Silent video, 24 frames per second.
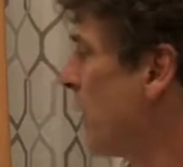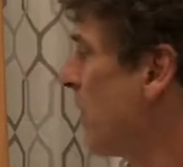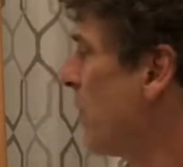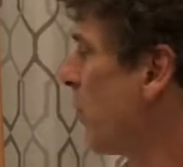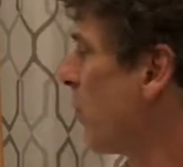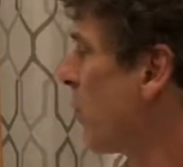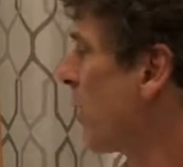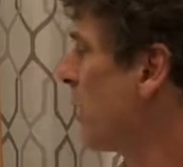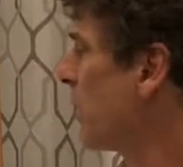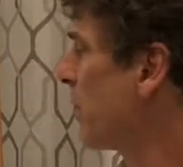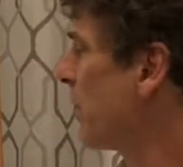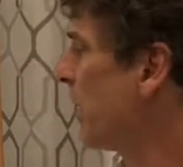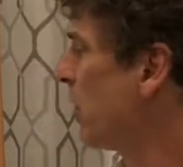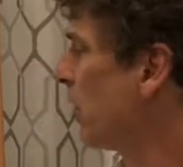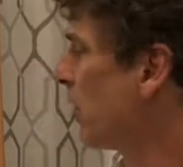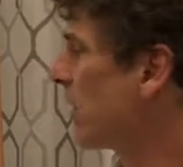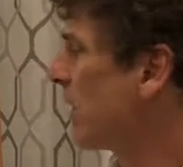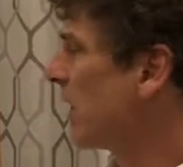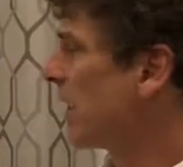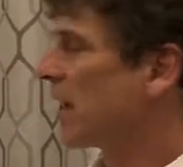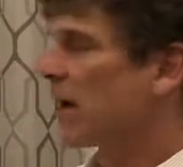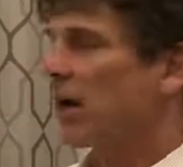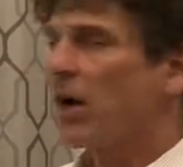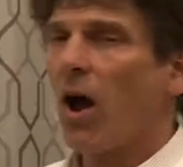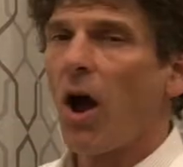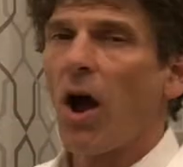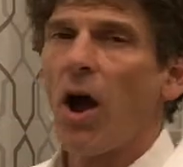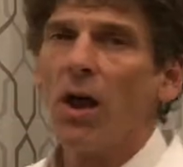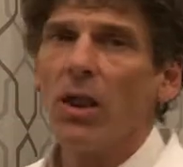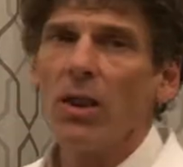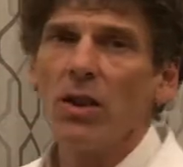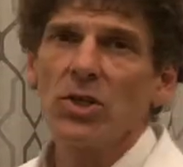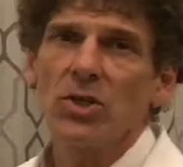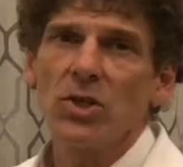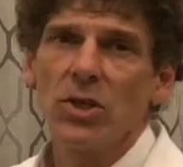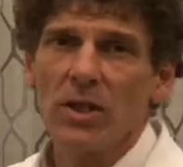We're going to be looking at
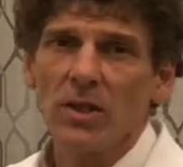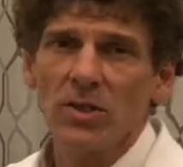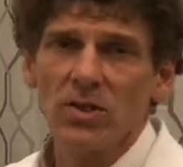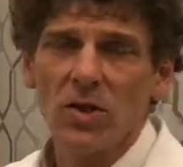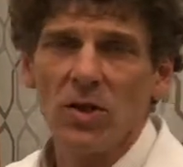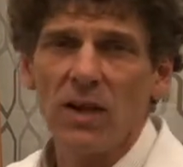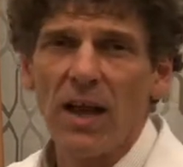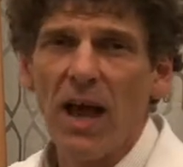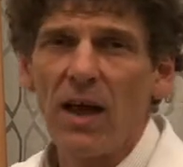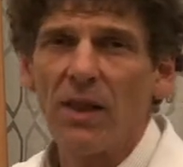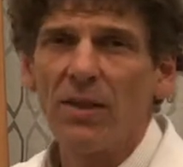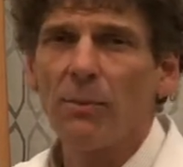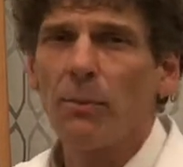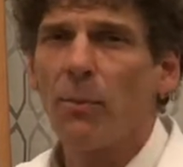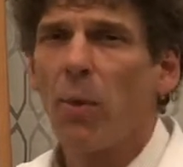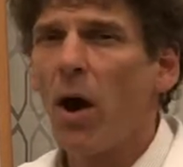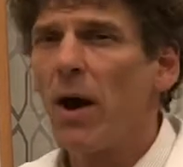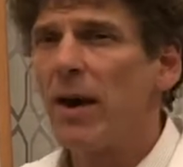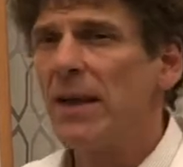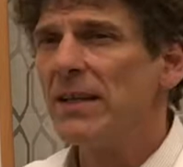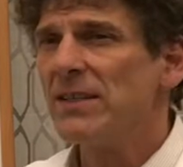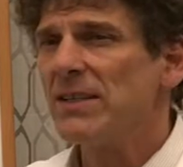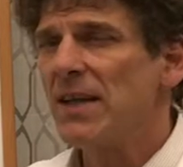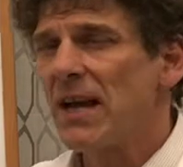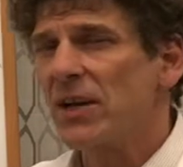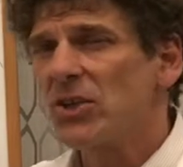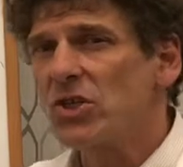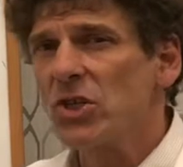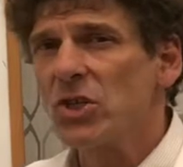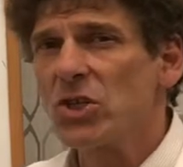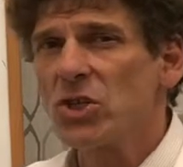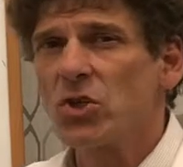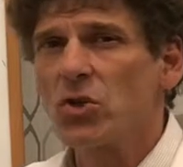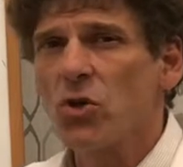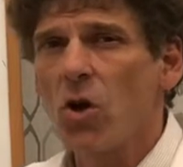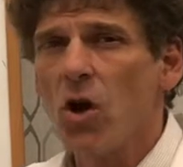collagen, so now the body is actually
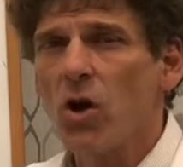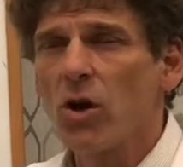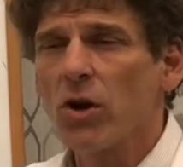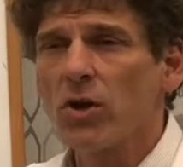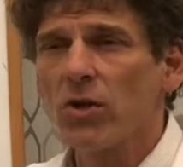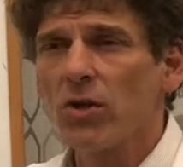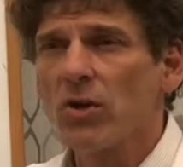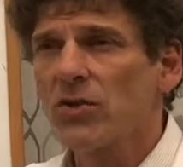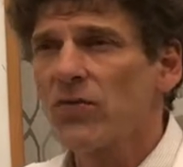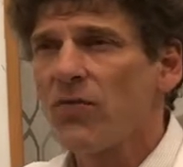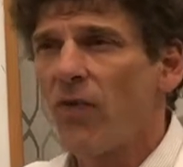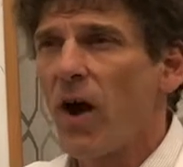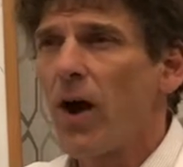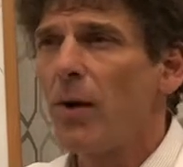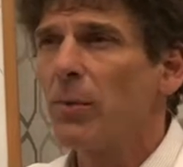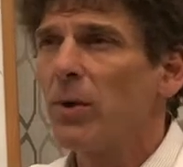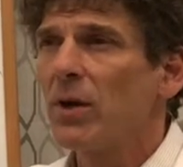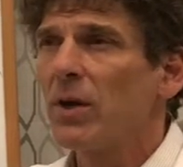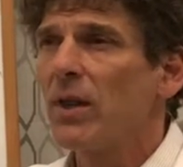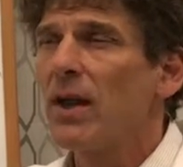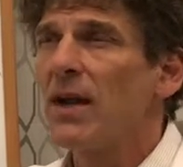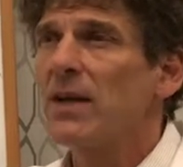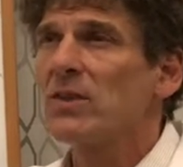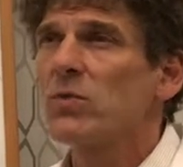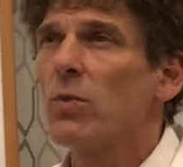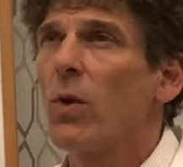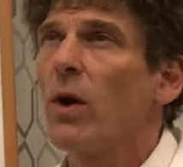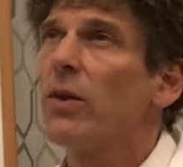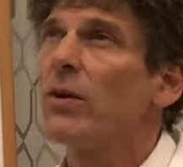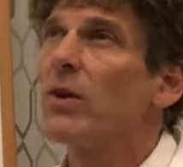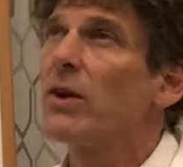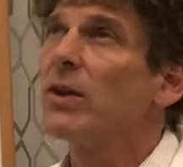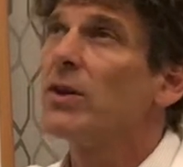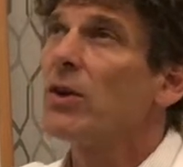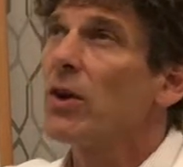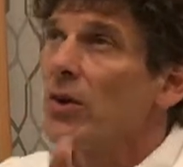stronger. There's fiberglass while they're
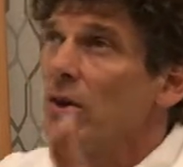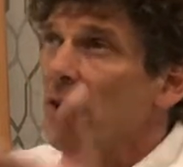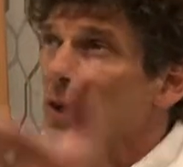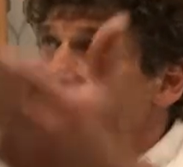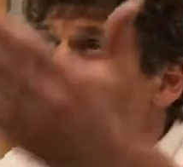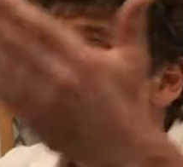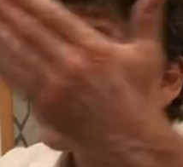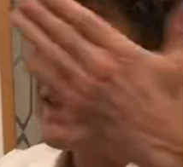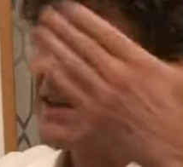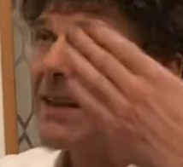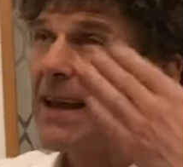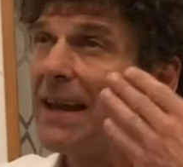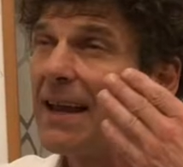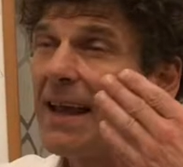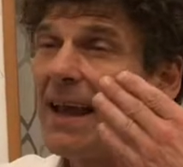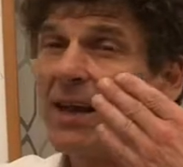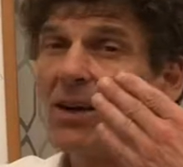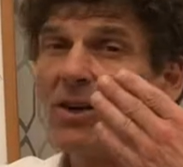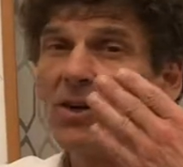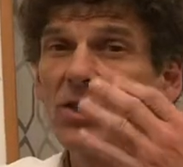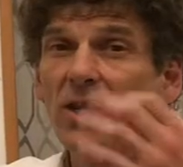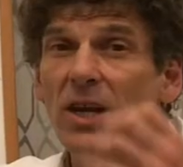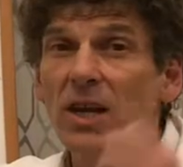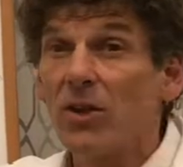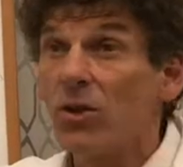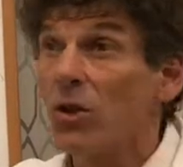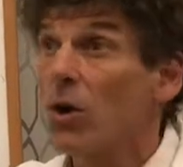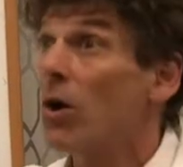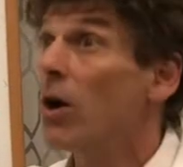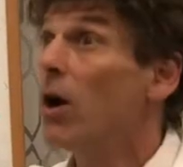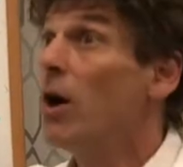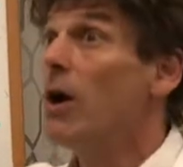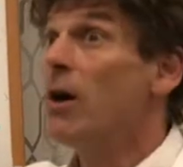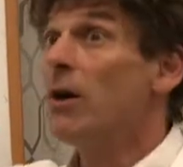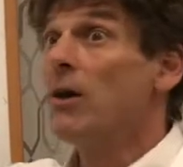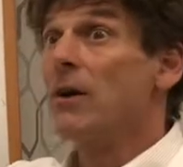in there. They're getting that energy, and they're
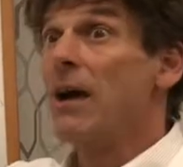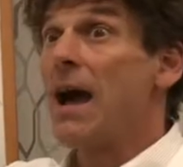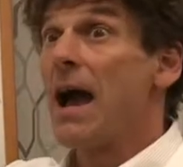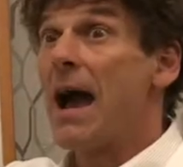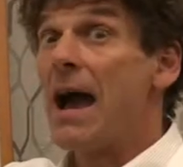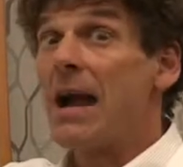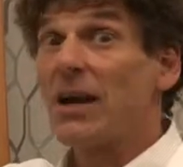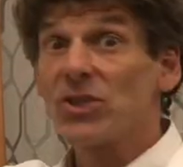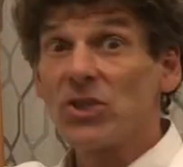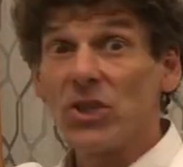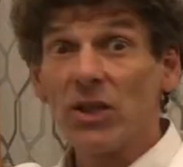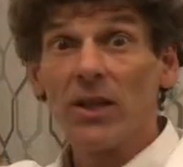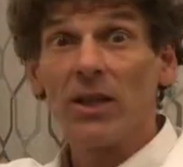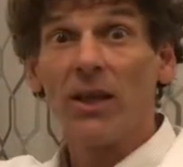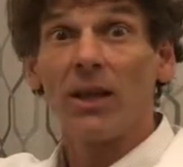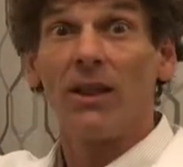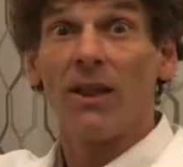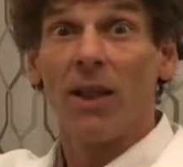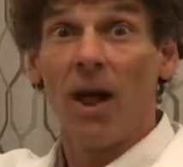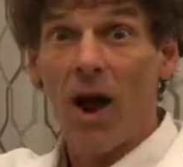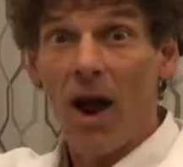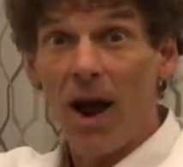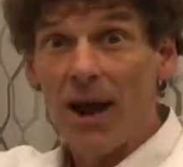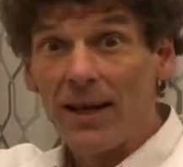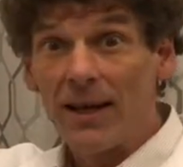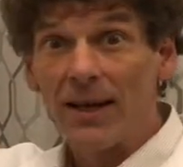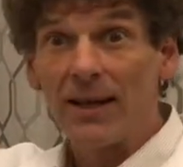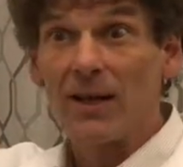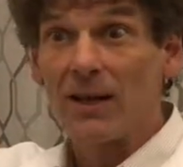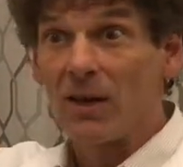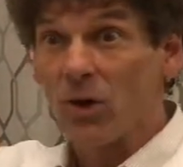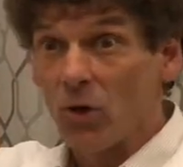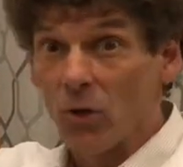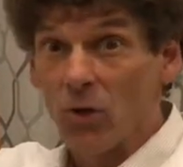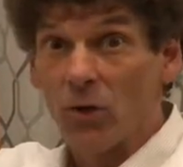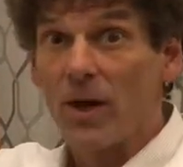actually aligning and
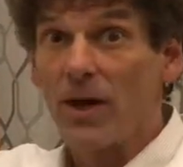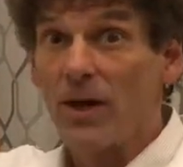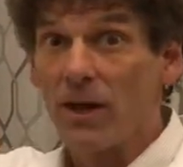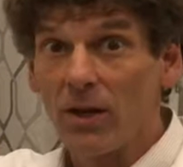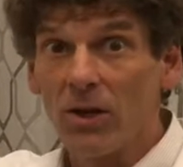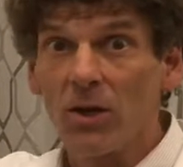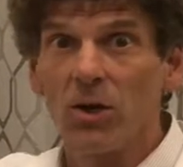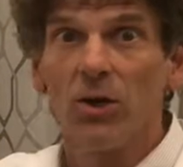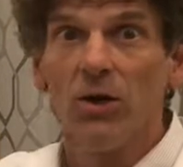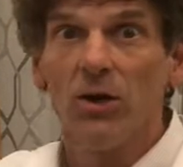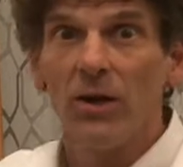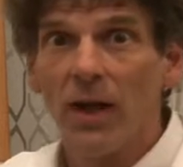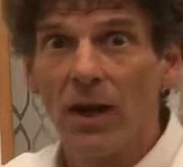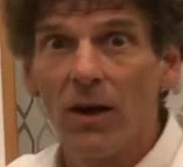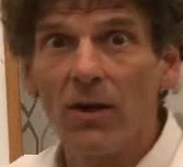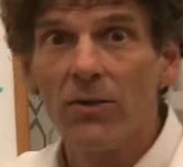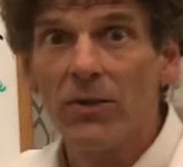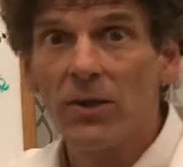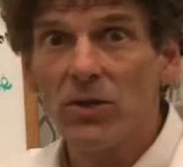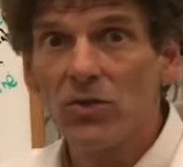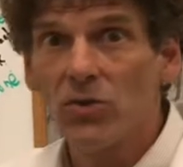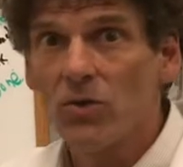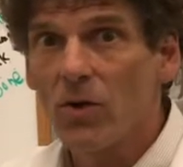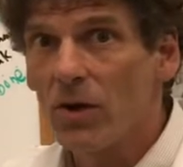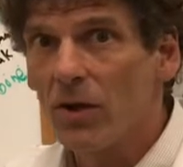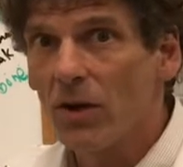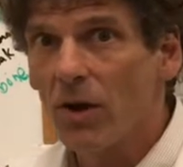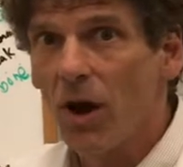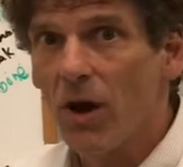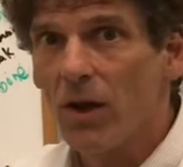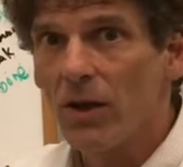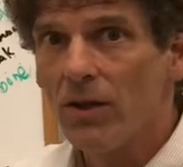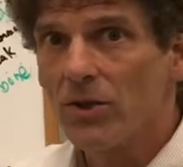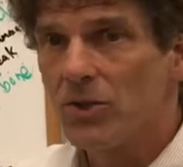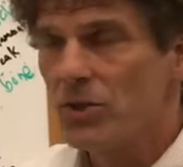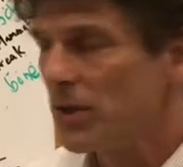creating good, healthy, strong
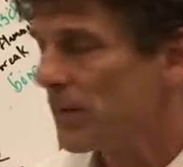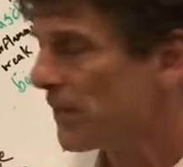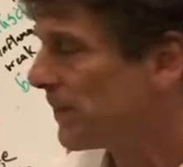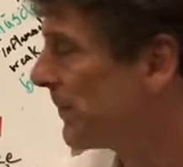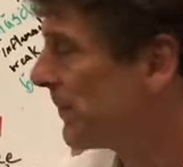collagen.